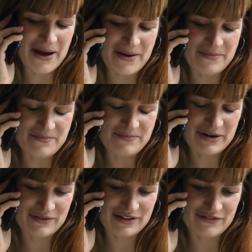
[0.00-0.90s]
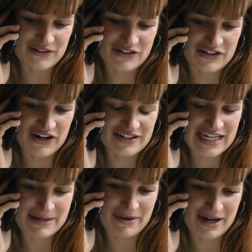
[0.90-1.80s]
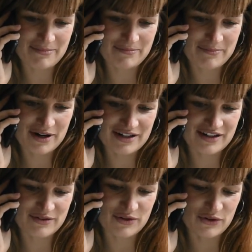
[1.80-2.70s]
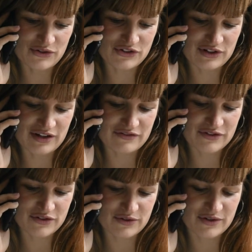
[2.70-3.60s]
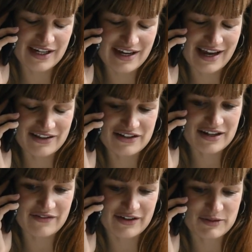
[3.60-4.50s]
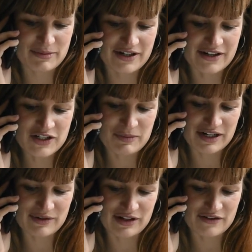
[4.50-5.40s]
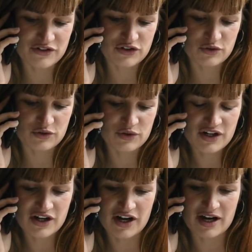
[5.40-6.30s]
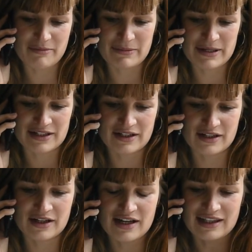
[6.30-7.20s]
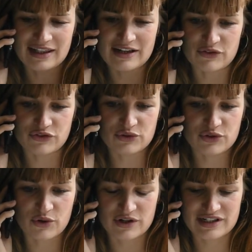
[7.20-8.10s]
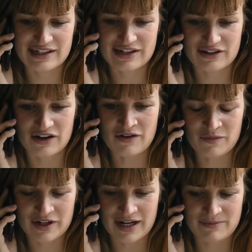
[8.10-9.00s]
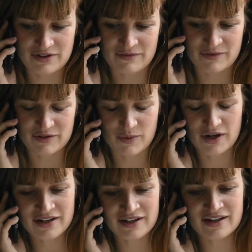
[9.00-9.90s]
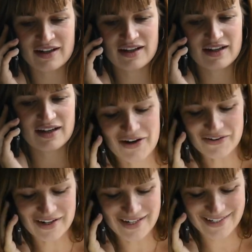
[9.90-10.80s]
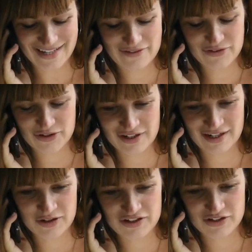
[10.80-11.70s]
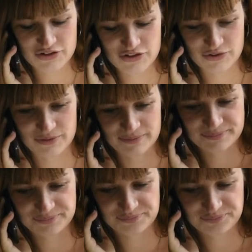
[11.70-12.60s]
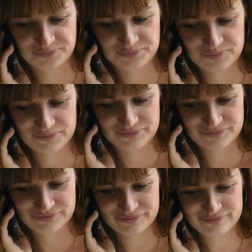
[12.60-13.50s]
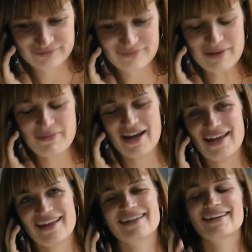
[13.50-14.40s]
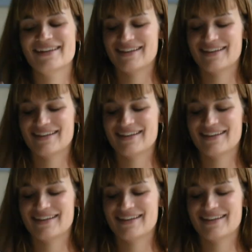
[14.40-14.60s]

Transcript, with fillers: um, but I would love to start, and my partner would also love to. He does have experience, but he would love to do uh, maybe the level two course later on when I'm done with one. All right, have a good night and see you soon. Thank you. See Bye. Bye.